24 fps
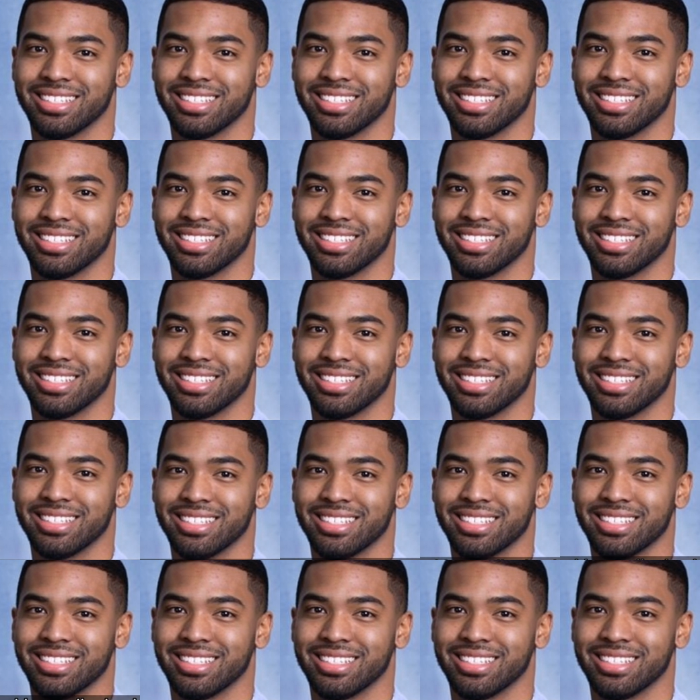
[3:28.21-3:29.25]

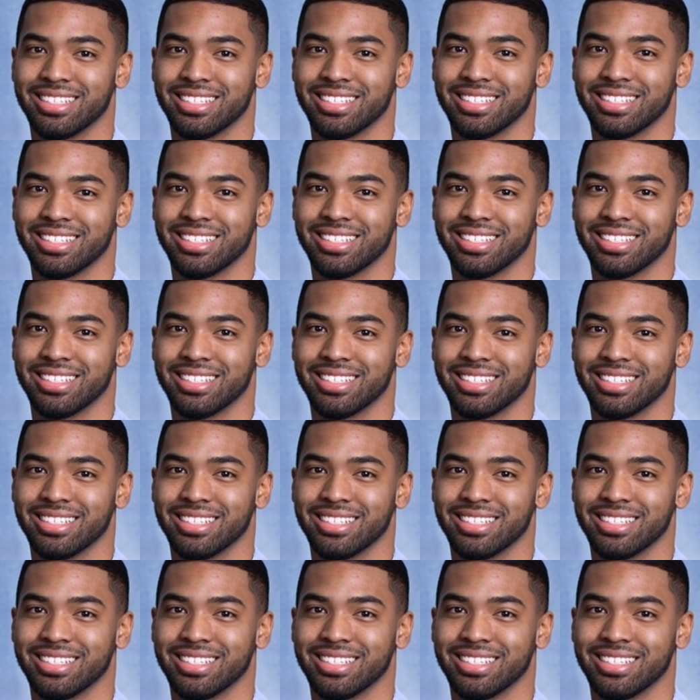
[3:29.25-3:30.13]
(no one is talking)